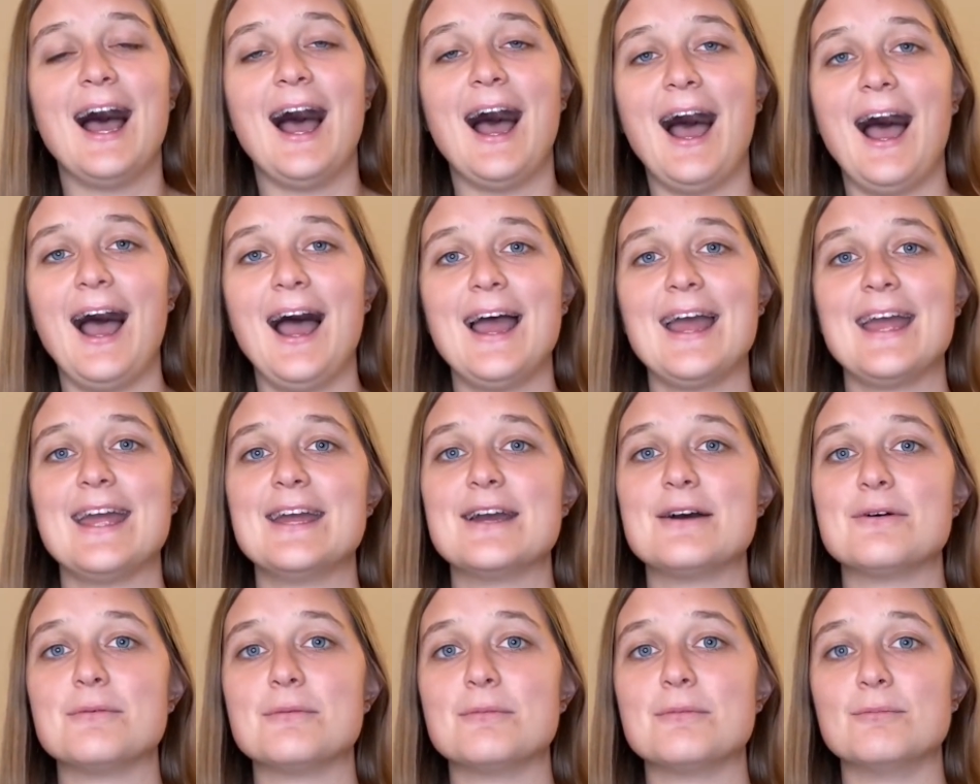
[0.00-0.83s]

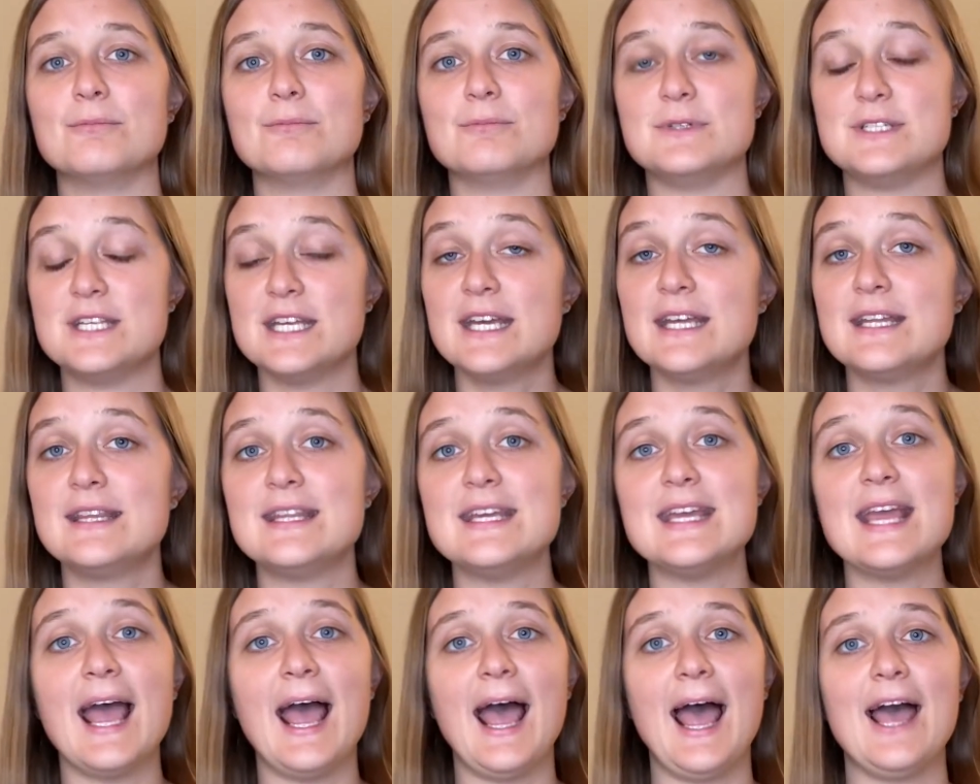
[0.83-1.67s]
I did
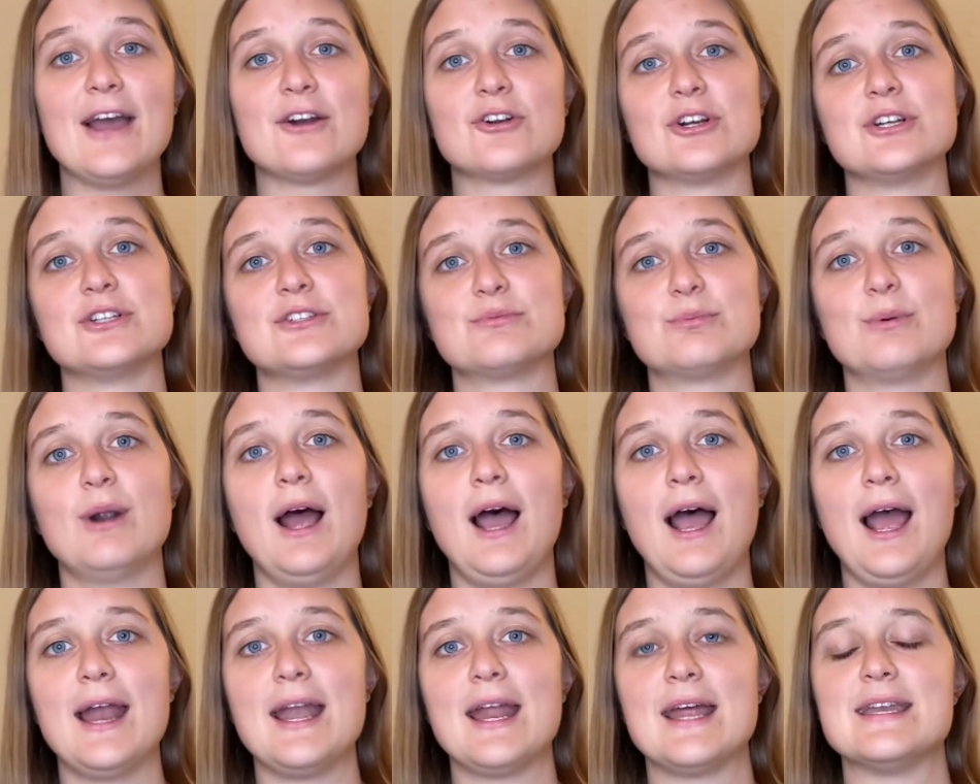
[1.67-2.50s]
the Hagrid's ride,